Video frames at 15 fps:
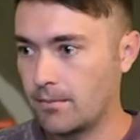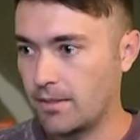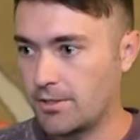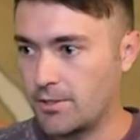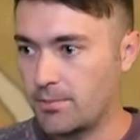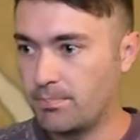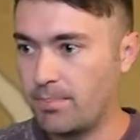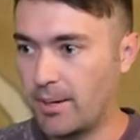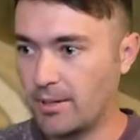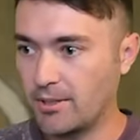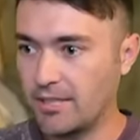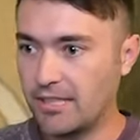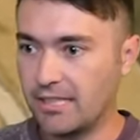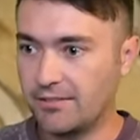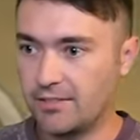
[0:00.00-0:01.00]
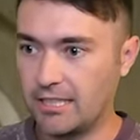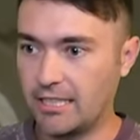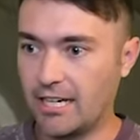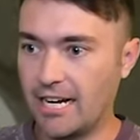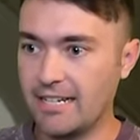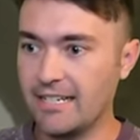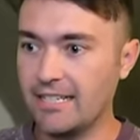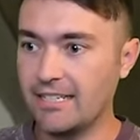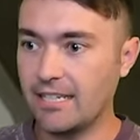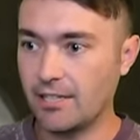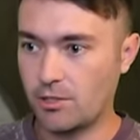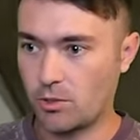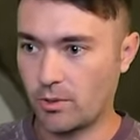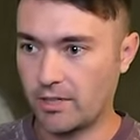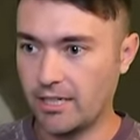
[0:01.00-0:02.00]
Just barely living here. I need to get
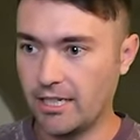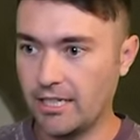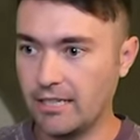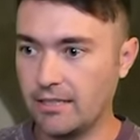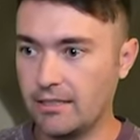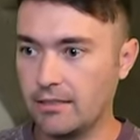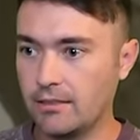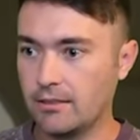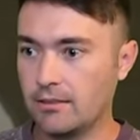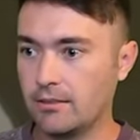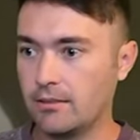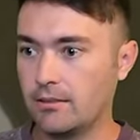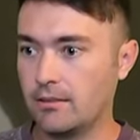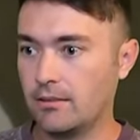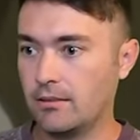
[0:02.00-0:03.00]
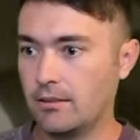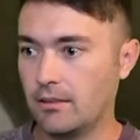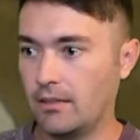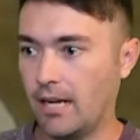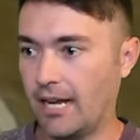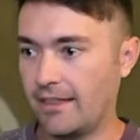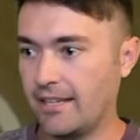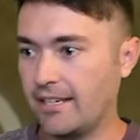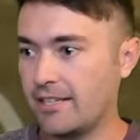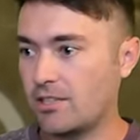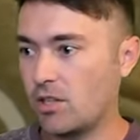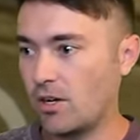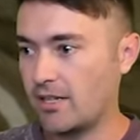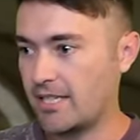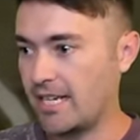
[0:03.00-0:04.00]
shortcut. I think as
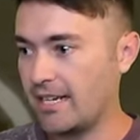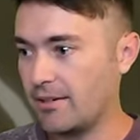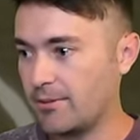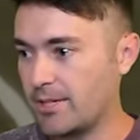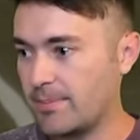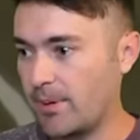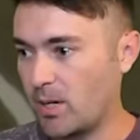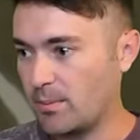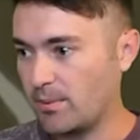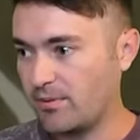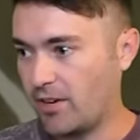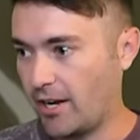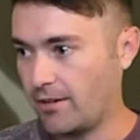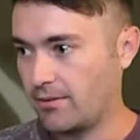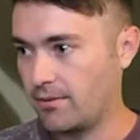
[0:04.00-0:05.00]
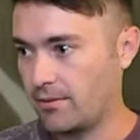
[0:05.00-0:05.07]
long as I get respawn, I'll be fine.